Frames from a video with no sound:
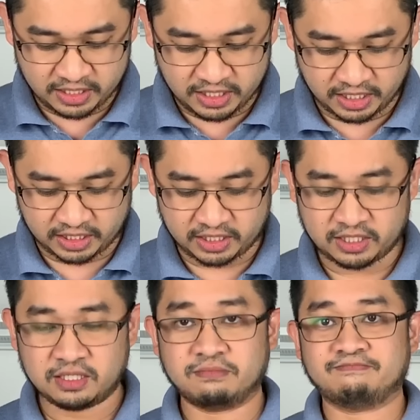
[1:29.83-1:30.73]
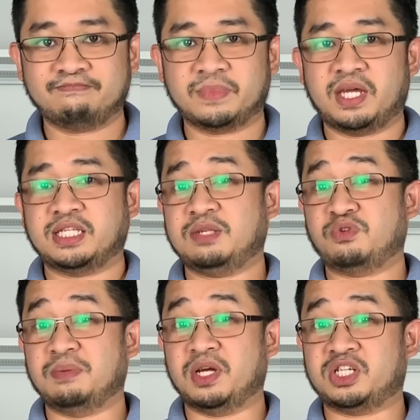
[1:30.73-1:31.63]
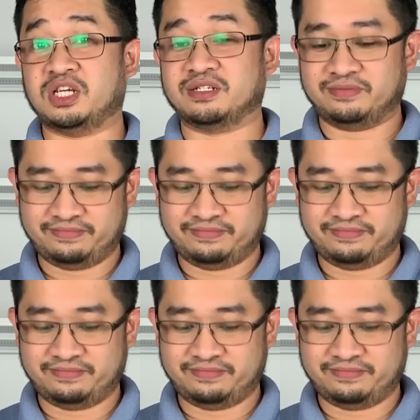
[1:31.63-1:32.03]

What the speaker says: yes, that's pretty much it.